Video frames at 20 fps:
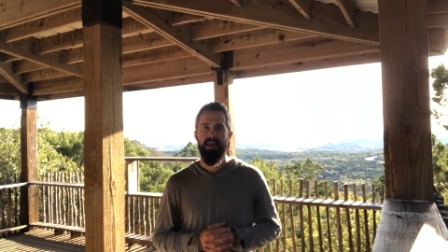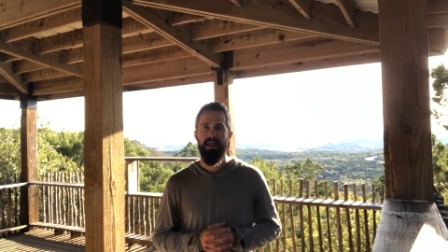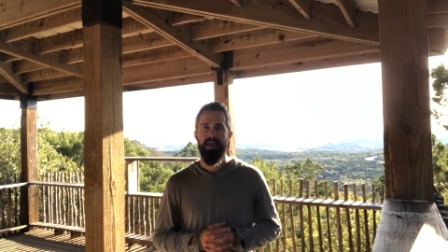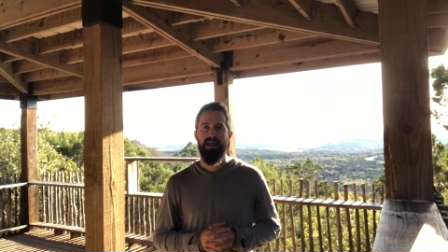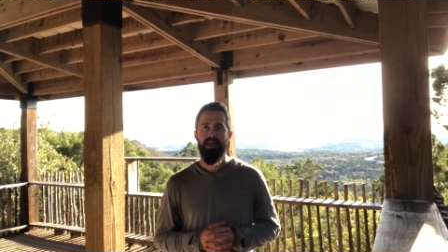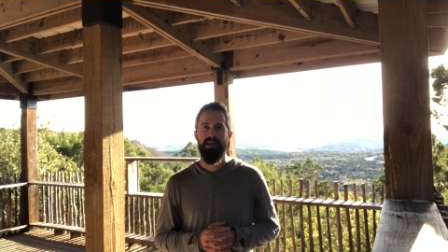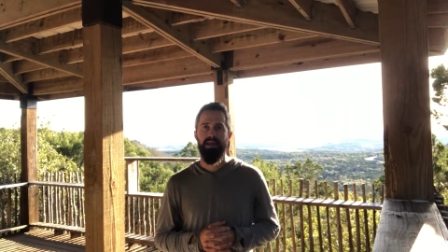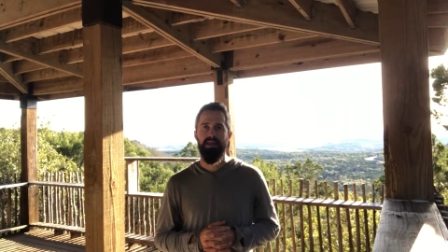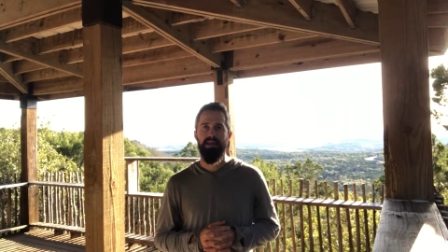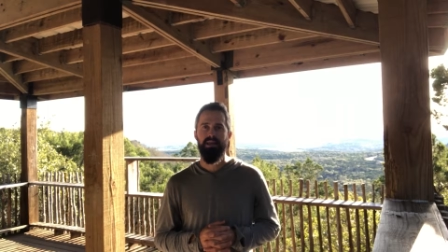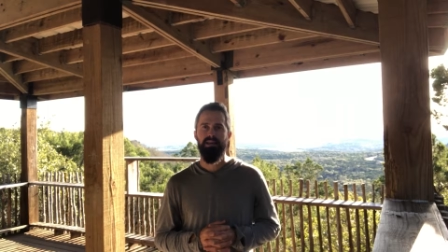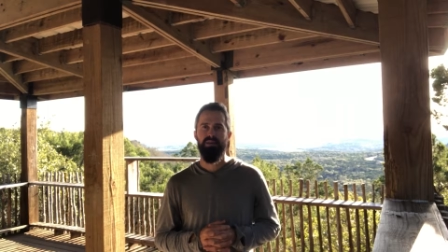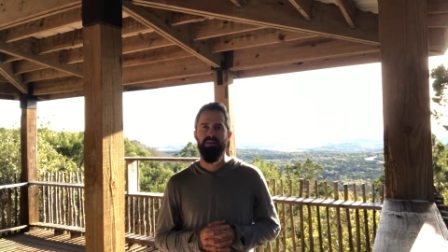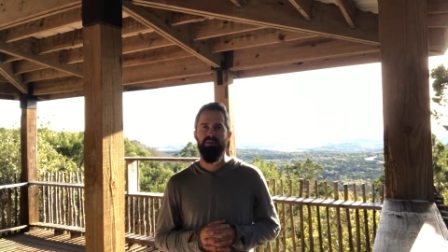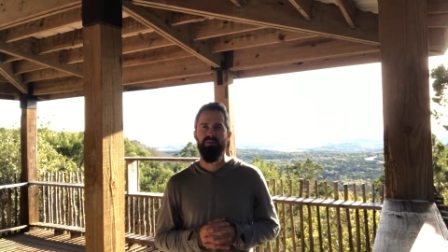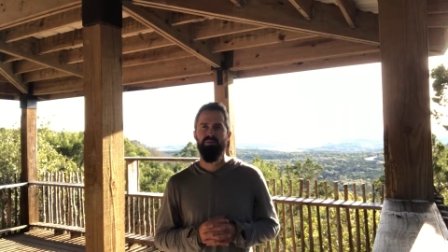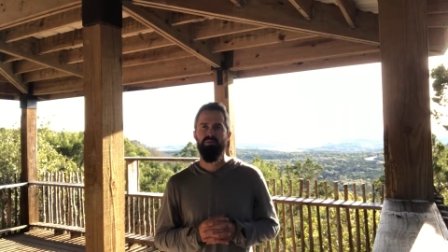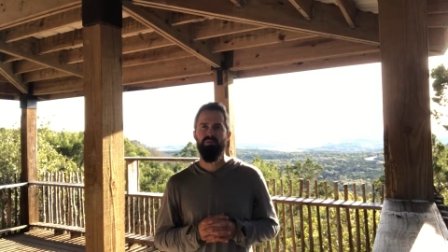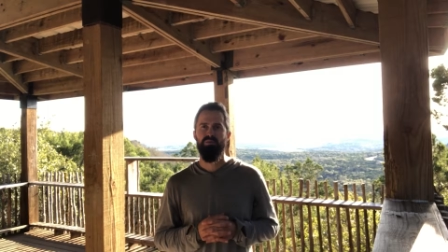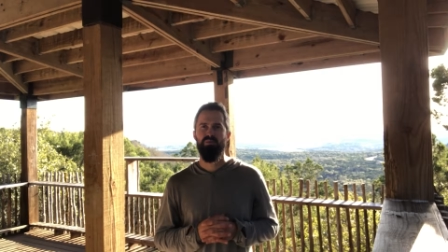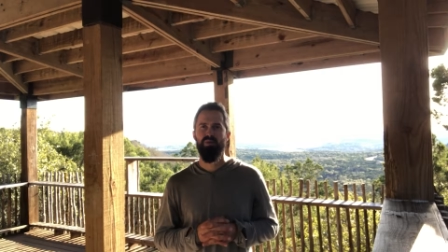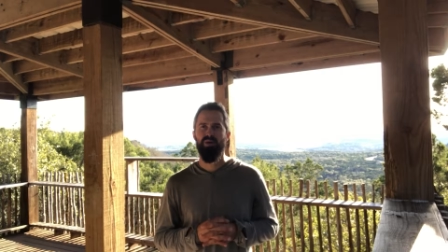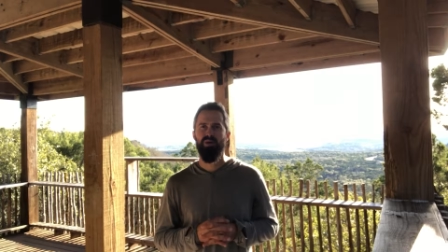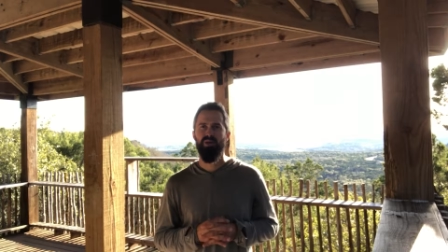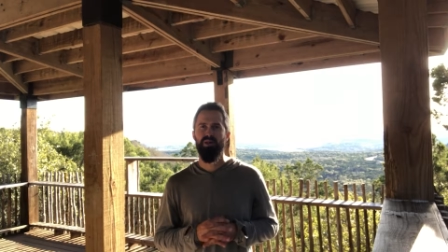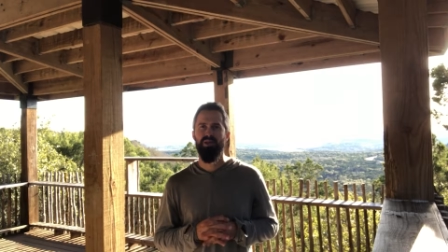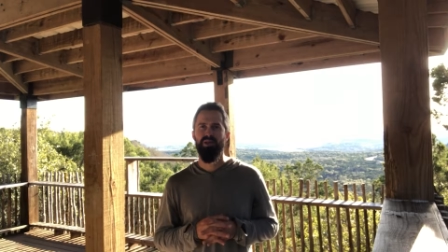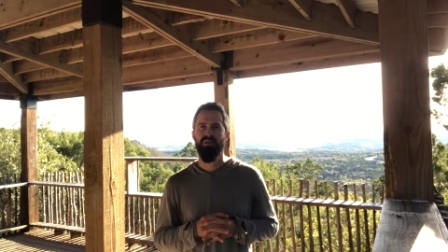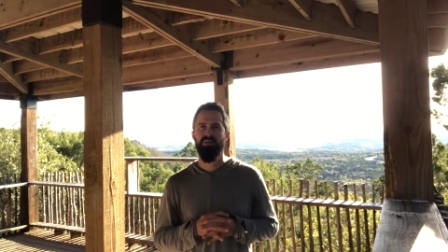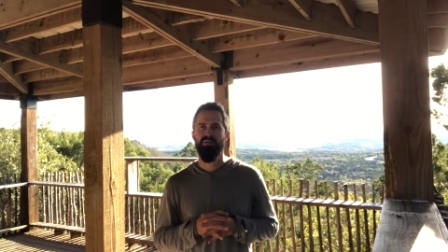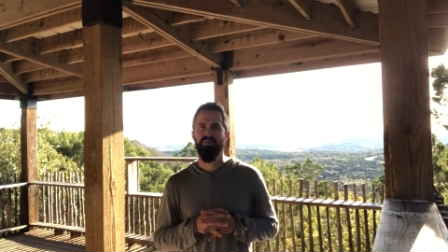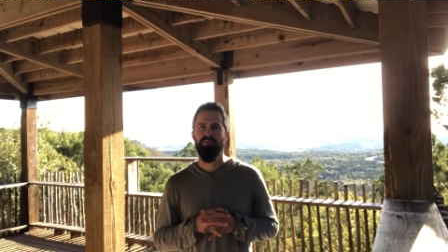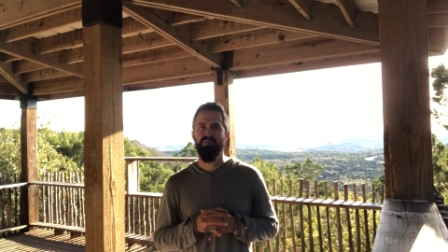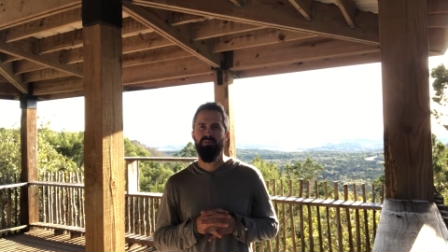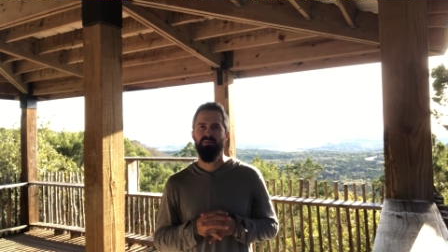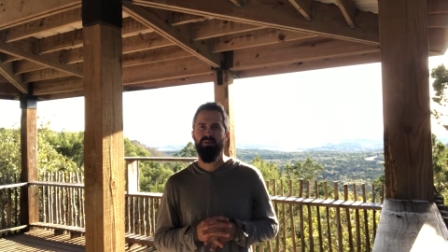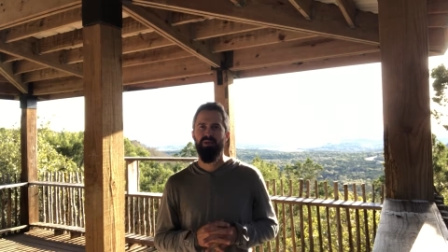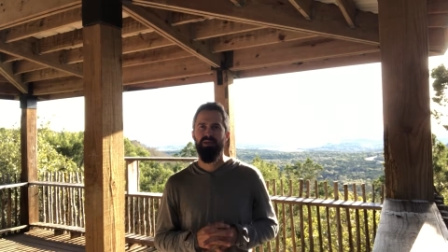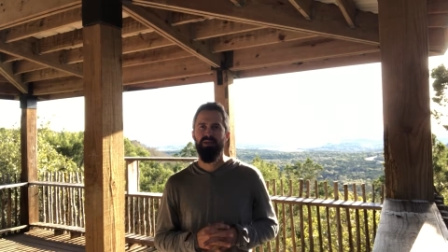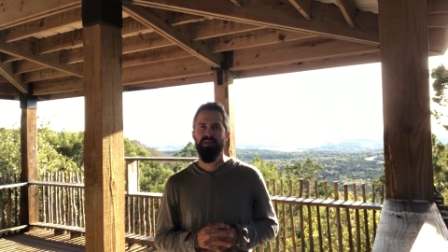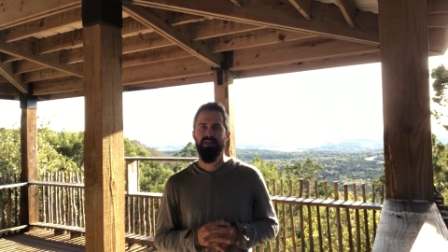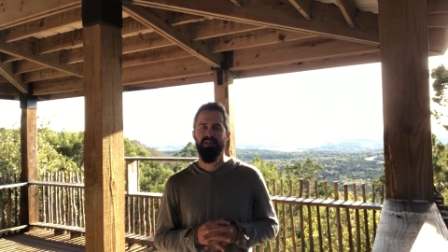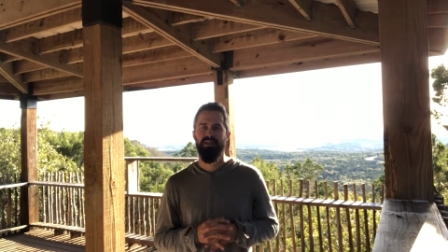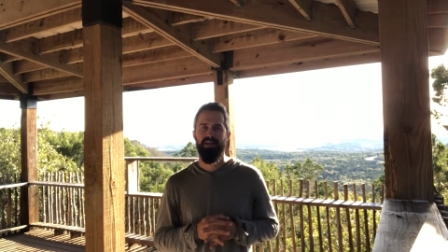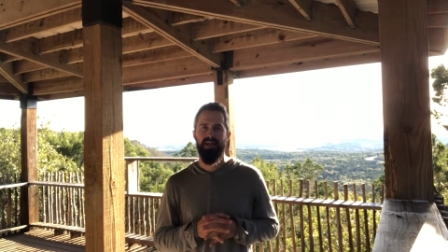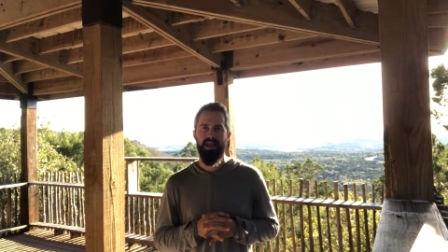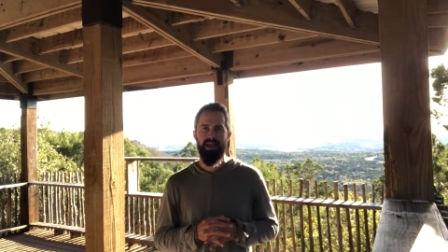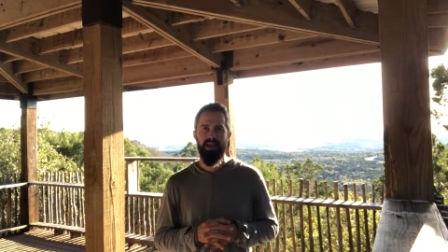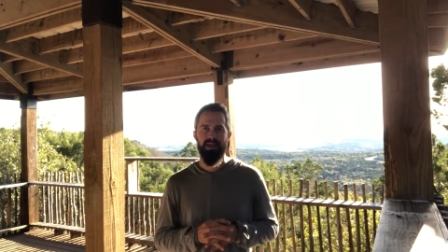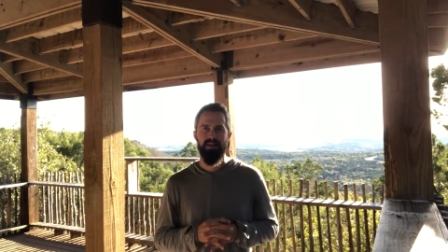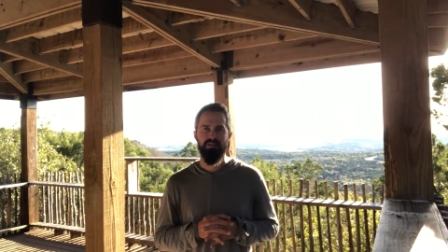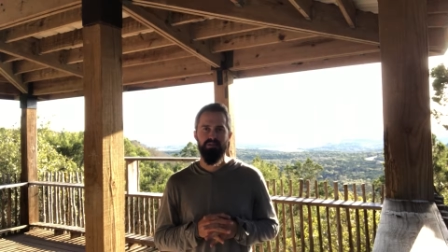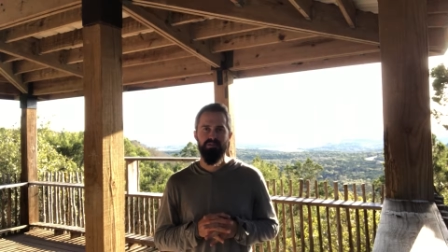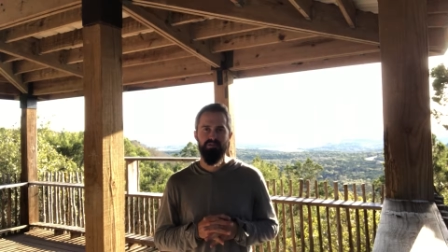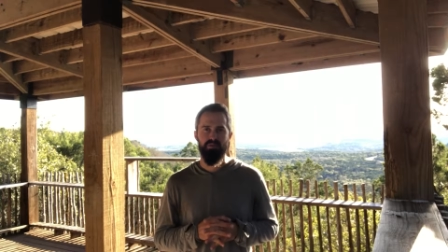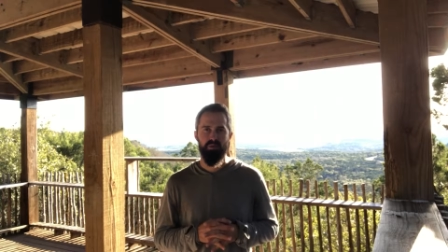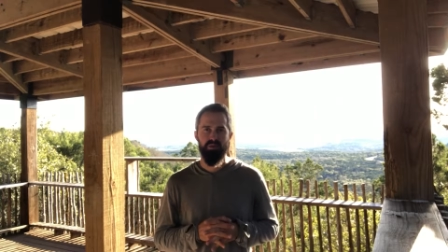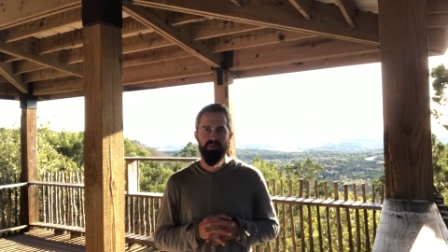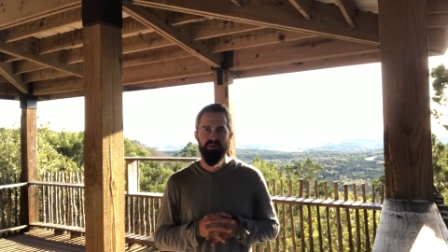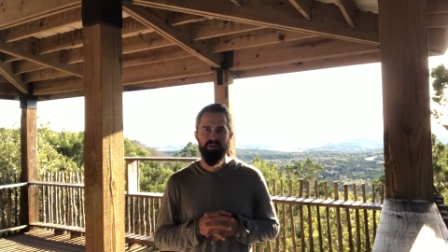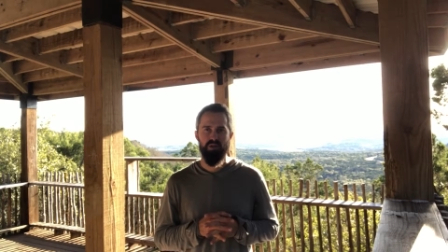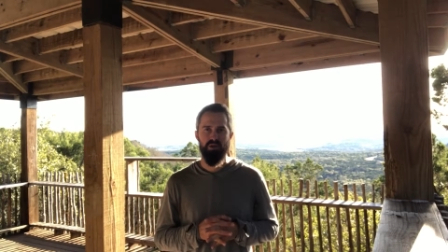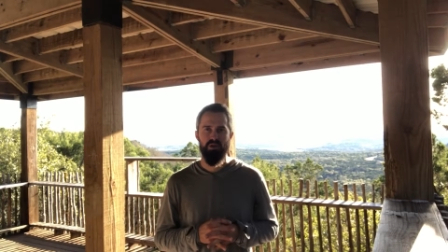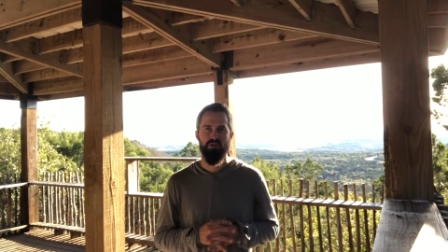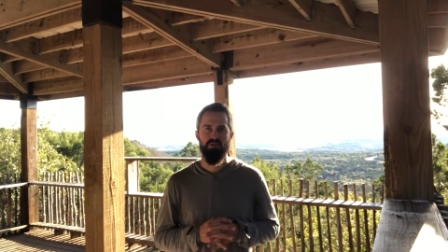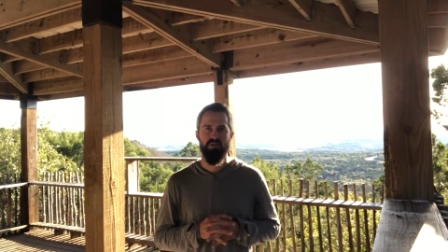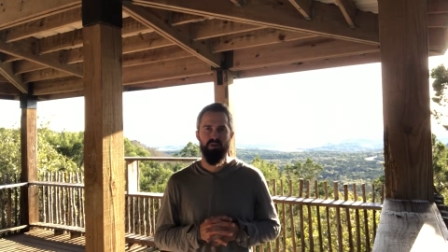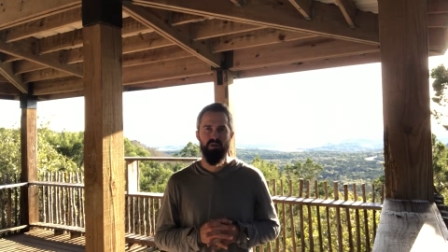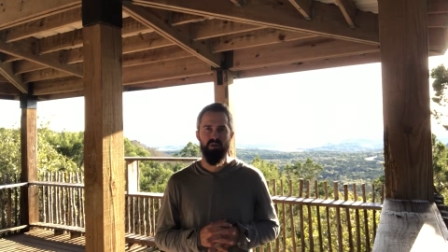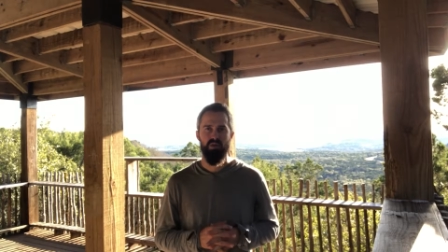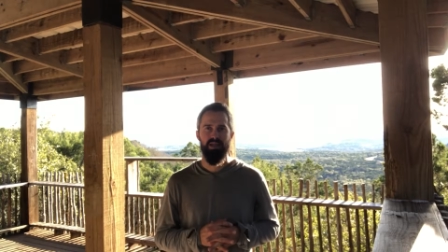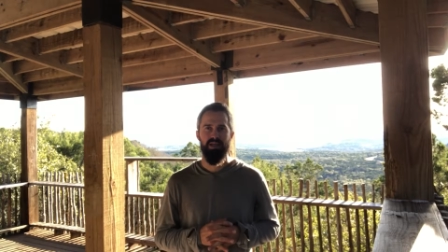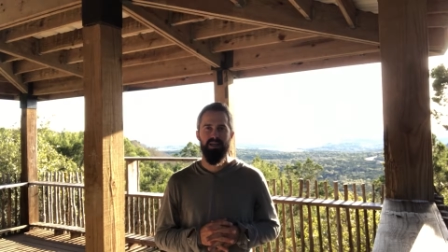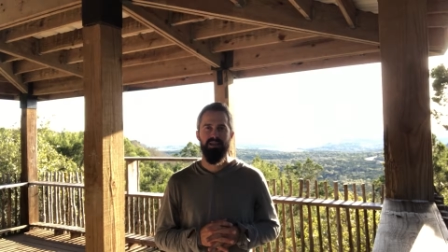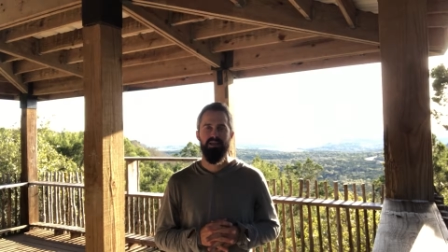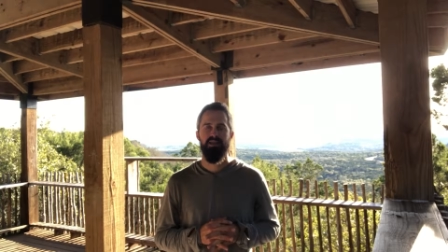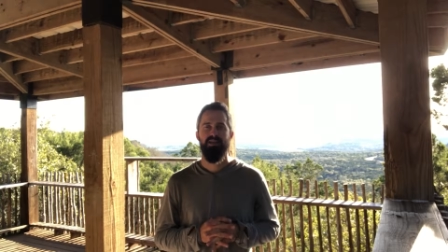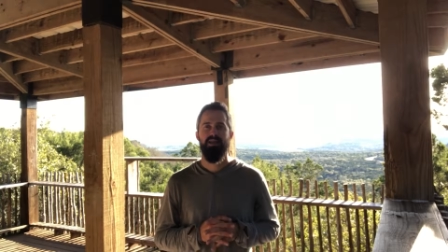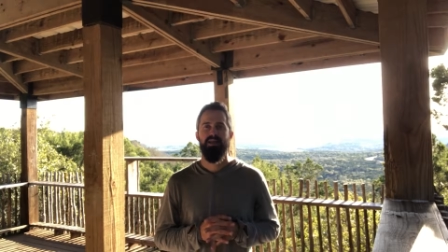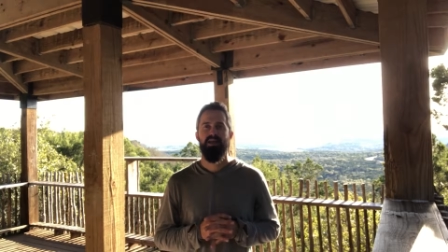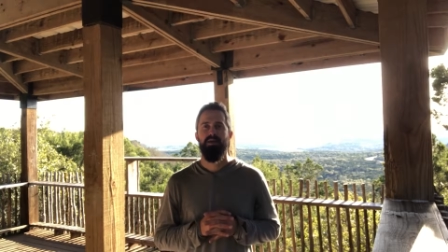and you really can't afford to overlook it